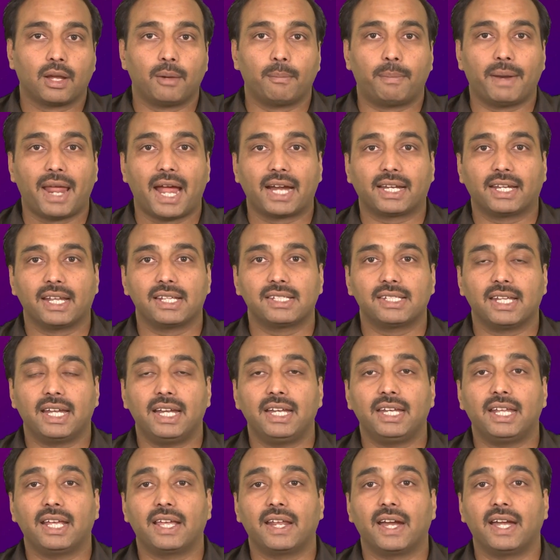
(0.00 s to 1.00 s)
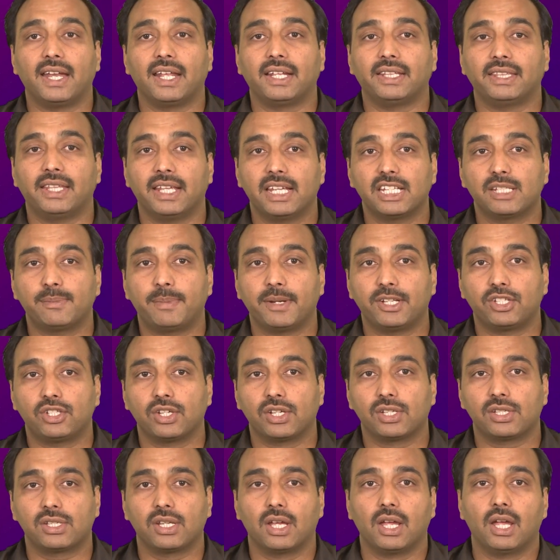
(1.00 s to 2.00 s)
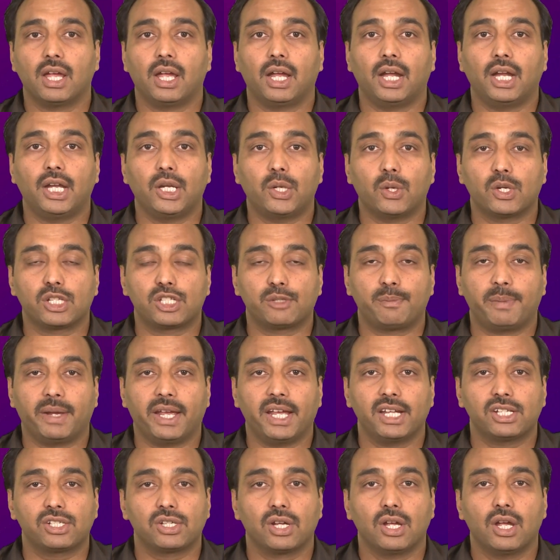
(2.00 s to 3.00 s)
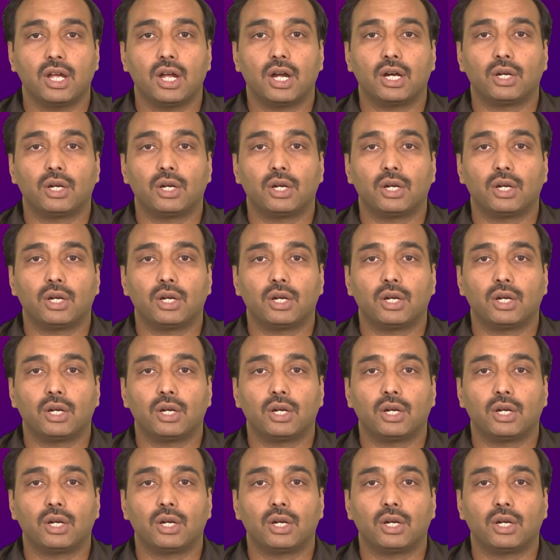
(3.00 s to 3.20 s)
Practice integrating these bridges into your speech